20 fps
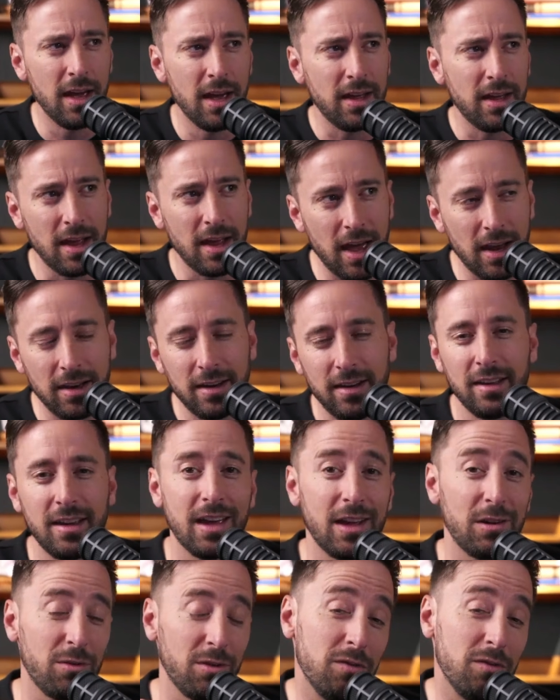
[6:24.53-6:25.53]
and editing
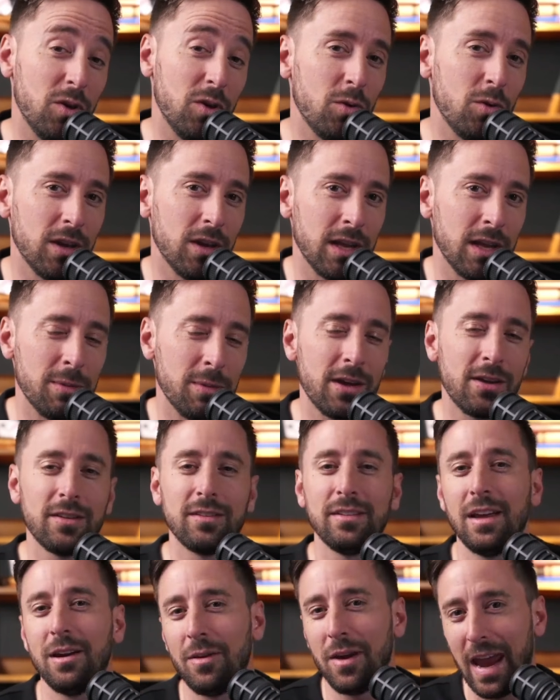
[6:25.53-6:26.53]
and reviewing an email is
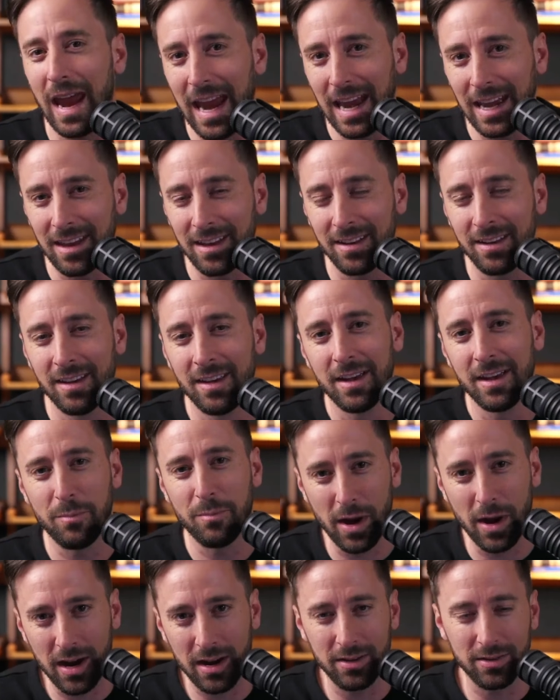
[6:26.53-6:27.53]
now aided
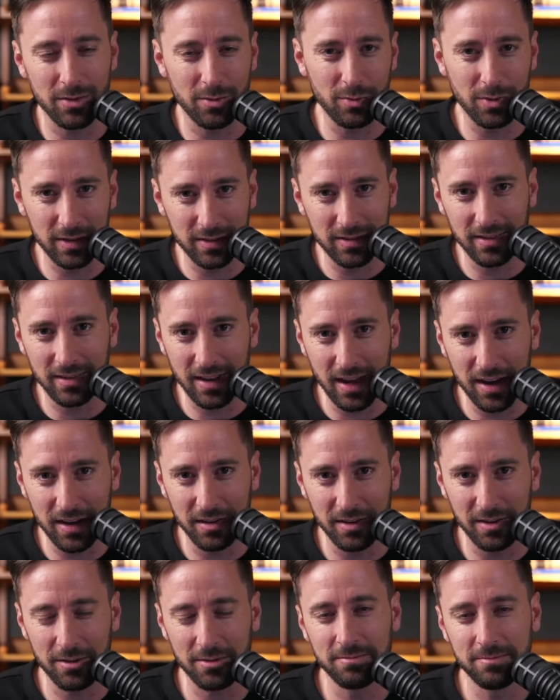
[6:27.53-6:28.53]
by the Resend editor.